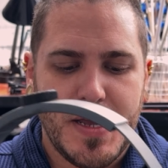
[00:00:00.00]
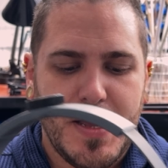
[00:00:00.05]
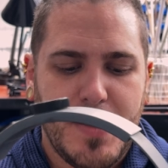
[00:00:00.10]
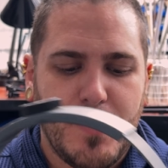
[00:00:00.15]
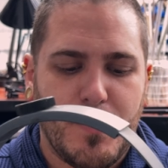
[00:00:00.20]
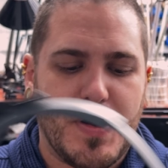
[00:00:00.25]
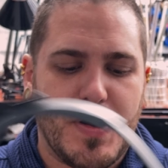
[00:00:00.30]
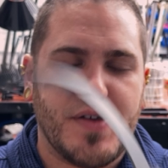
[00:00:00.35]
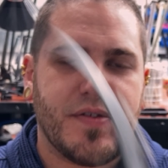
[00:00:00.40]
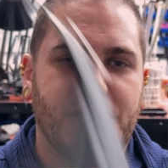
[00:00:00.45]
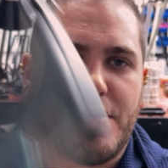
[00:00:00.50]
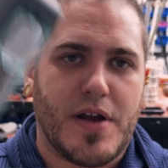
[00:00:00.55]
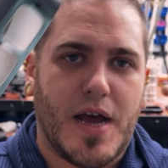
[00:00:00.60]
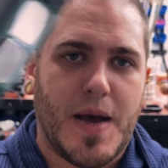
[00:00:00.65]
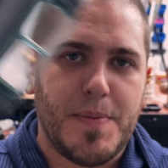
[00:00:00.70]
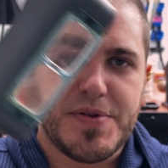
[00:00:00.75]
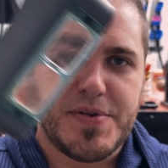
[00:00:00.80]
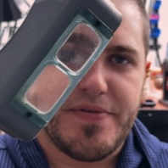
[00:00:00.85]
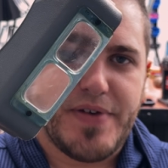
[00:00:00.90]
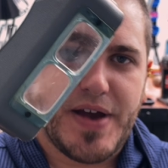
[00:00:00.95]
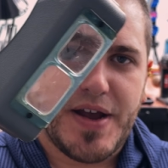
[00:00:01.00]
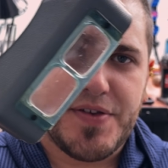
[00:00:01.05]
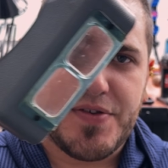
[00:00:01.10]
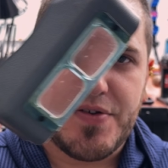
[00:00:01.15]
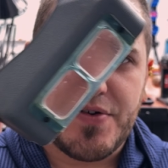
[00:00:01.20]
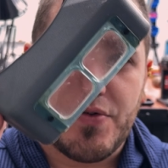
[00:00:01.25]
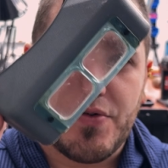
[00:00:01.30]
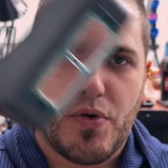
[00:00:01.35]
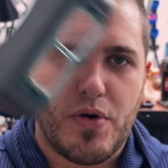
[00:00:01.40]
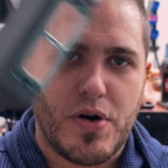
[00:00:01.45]
was an
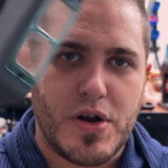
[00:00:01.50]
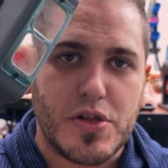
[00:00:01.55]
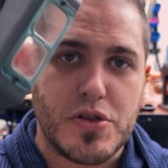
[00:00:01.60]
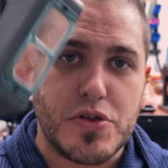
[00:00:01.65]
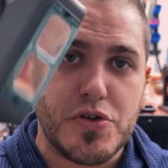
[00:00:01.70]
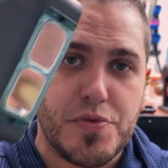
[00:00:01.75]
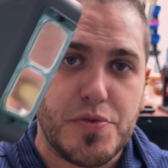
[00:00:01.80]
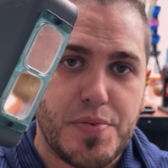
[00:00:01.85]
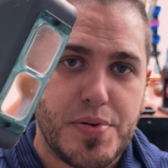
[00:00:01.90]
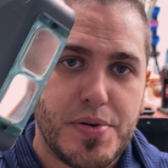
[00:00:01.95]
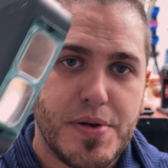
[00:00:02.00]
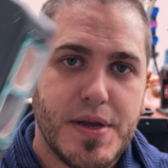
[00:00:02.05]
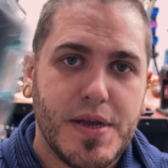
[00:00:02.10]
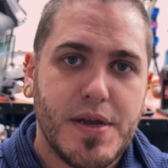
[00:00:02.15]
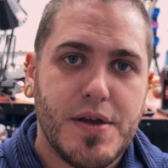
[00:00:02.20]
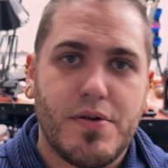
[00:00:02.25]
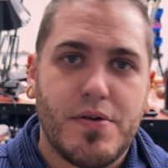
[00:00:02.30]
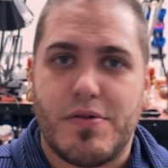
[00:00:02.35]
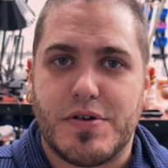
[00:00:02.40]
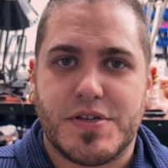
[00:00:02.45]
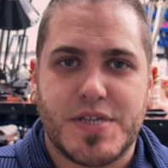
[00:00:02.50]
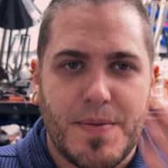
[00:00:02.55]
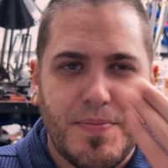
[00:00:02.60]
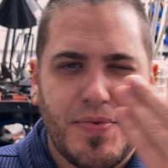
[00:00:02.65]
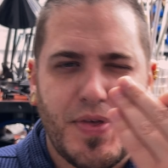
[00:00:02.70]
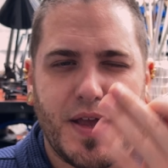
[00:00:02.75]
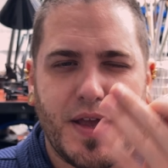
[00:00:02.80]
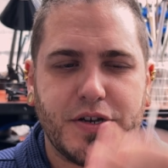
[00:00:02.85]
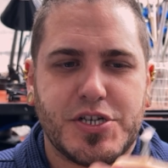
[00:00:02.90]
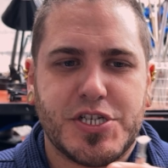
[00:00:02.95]
optivisor or a loop or
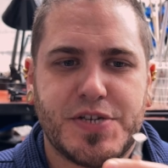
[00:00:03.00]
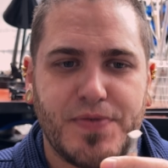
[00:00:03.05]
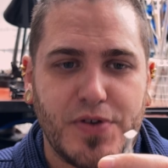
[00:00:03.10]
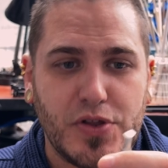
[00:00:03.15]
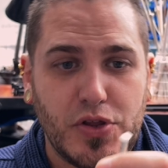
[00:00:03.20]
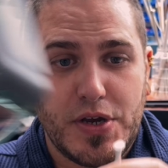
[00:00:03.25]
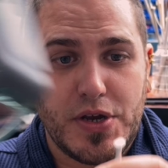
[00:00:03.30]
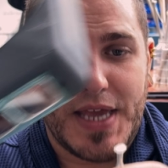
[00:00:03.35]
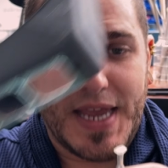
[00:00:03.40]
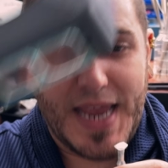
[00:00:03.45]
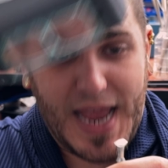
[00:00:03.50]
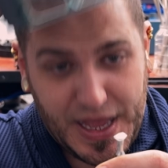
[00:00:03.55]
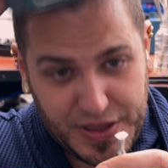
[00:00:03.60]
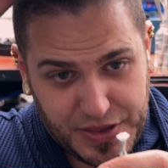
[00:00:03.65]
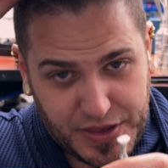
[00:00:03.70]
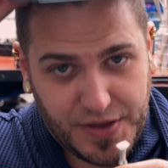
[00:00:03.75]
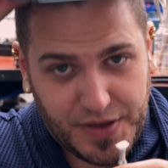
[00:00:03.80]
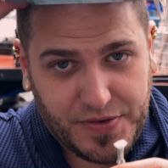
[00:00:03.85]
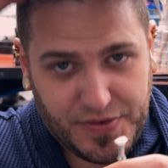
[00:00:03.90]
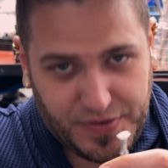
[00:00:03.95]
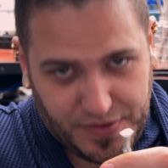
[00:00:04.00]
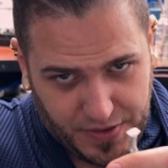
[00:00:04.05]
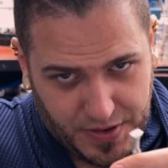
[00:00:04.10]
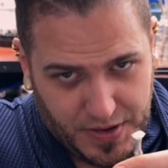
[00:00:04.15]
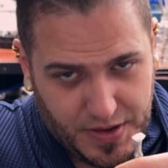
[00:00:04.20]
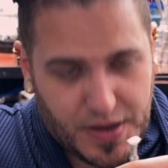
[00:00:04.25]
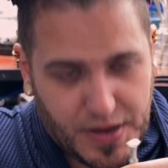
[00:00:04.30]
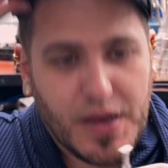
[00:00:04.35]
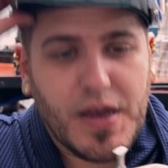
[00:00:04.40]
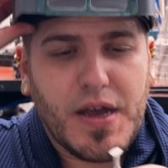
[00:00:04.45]
something just for looking at this
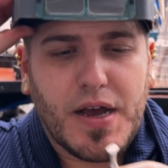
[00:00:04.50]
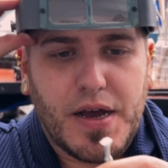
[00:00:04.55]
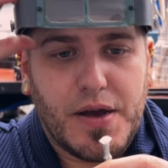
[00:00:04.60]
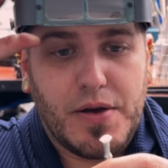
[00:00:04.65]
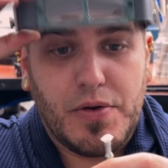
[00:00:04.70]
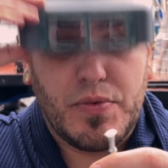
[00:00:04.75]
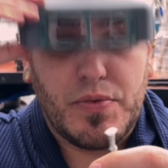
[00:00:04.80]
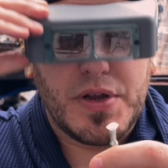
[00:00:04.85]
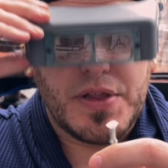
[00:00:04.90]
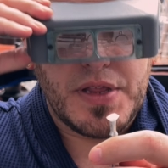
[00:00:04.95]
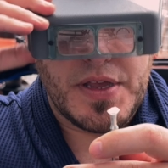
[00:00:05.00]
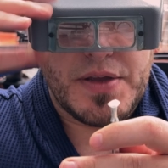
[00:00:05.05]
really,